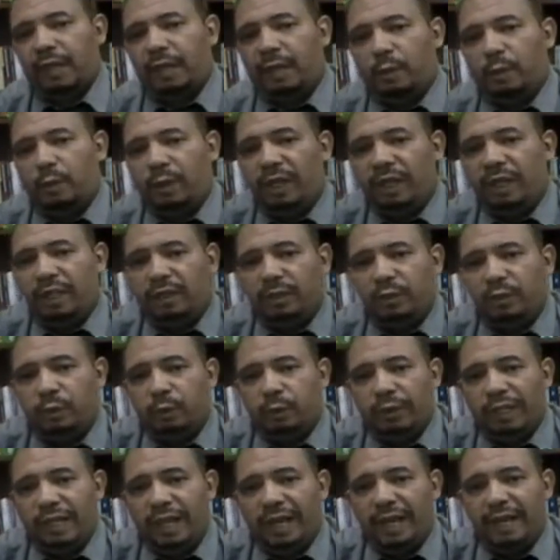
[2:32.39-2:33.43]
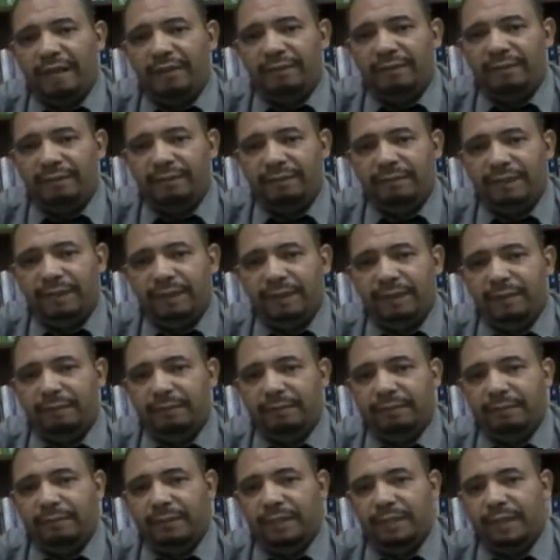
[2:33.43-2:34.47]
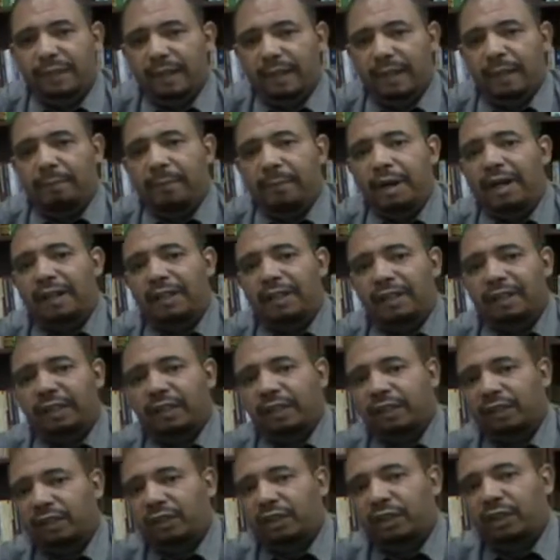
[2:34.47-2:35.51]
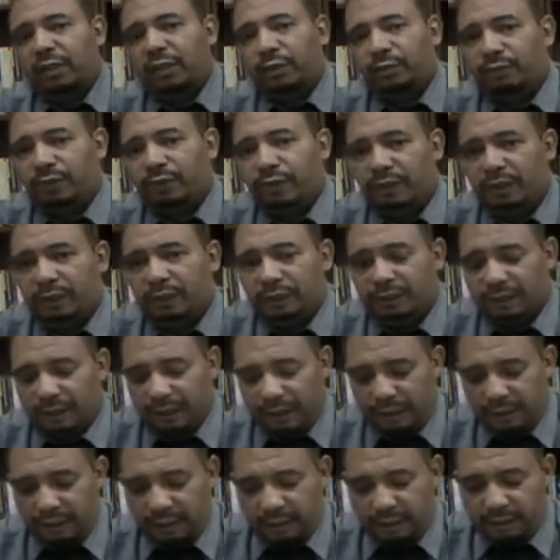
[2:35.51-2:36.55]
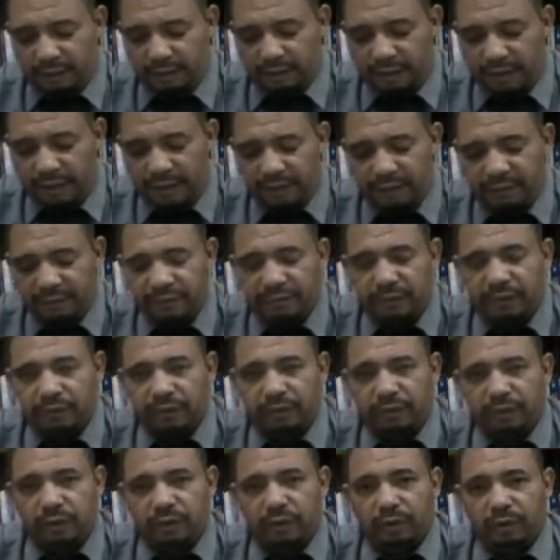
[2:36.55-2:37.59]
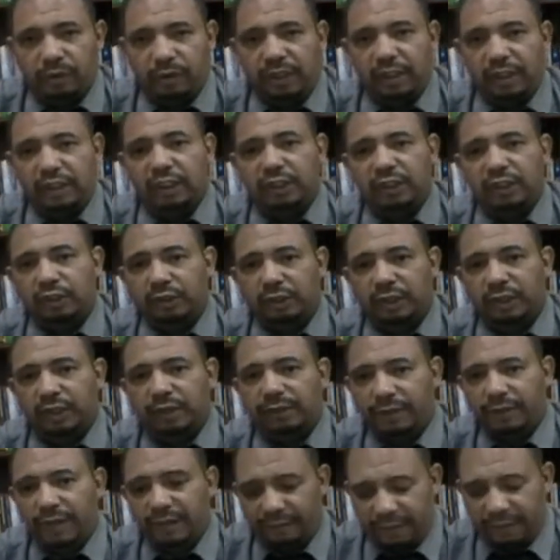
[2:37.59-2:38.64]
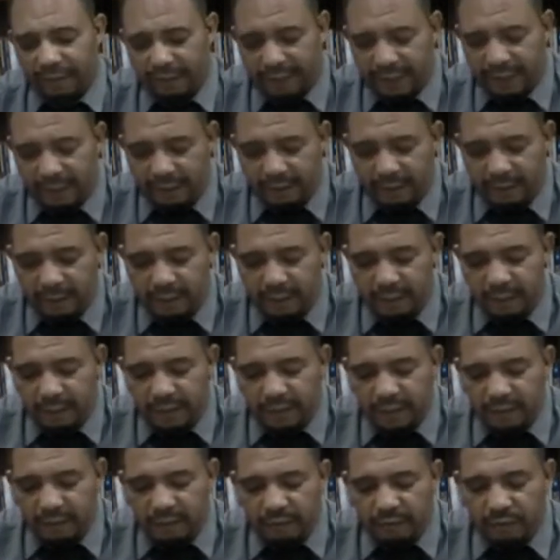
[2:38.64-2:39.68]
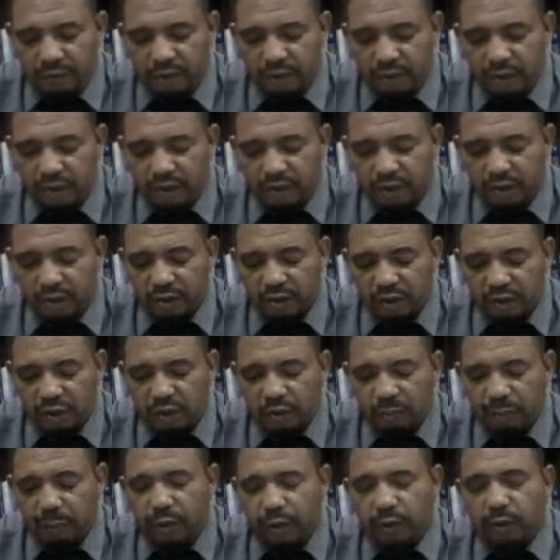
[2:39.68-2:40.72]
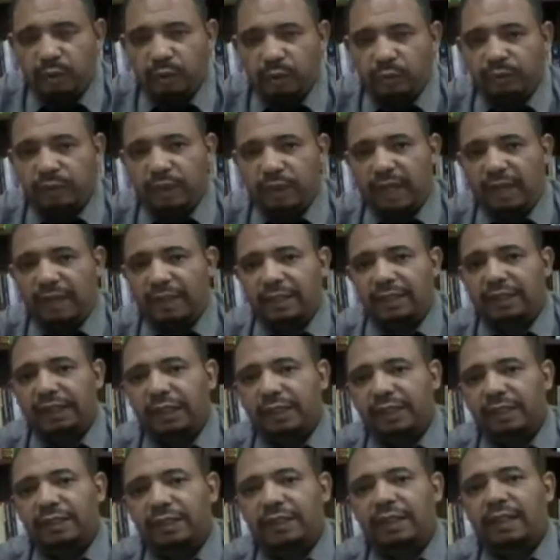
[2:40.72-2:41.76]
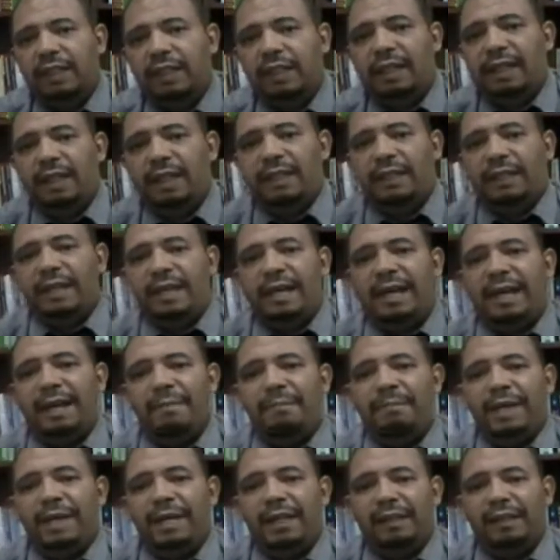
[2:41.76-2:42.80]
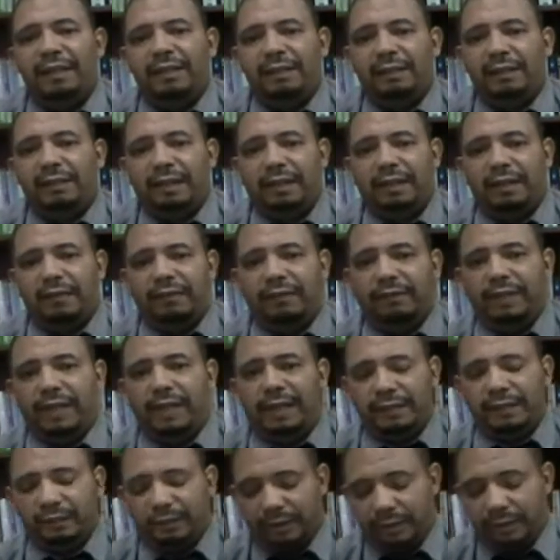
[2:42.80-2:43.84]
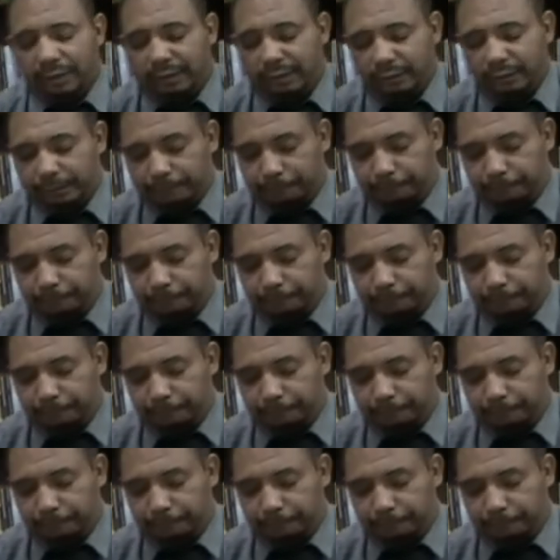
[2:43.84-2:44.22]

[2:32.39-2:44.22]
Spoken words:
where you will have marks the start of unit 5. So this is unit 5 again. Focus on point of view, and this is the mirror of the unit.